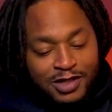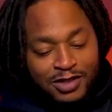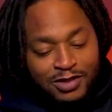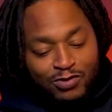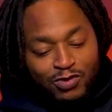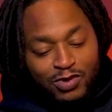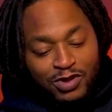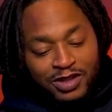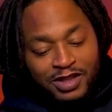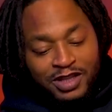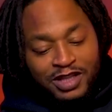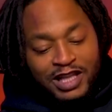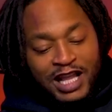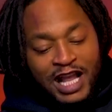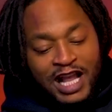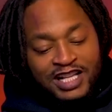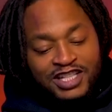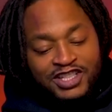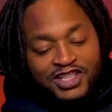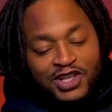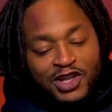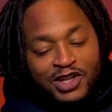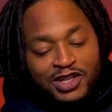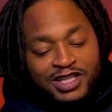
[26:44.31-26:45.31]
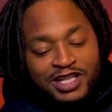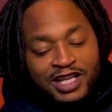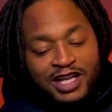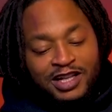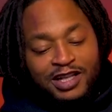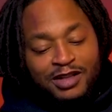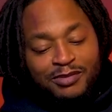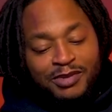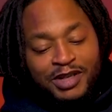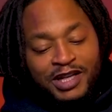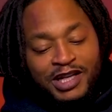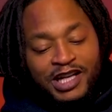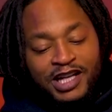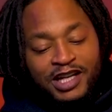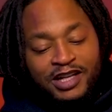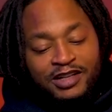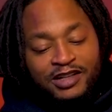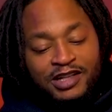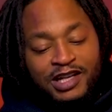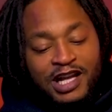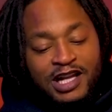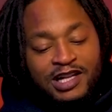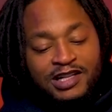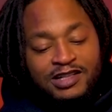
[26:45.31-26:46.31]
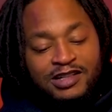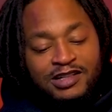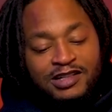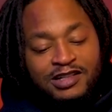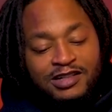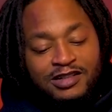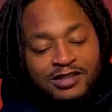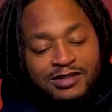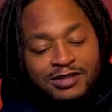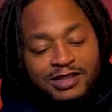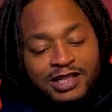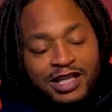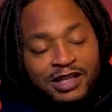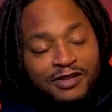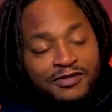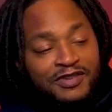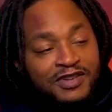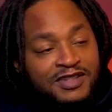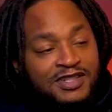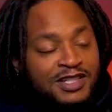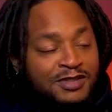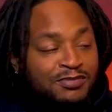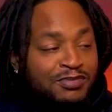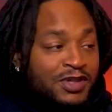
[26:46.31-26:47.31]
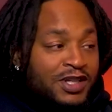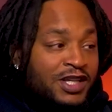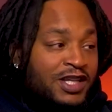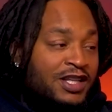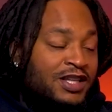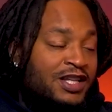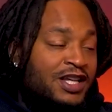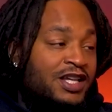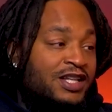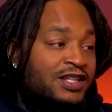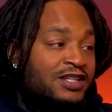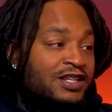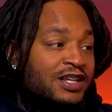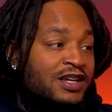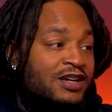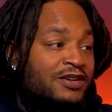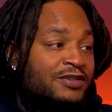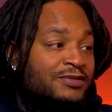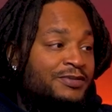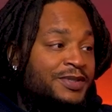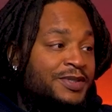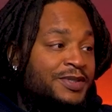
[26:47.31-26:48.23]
With that's telling me that defense is playing lights out. Man.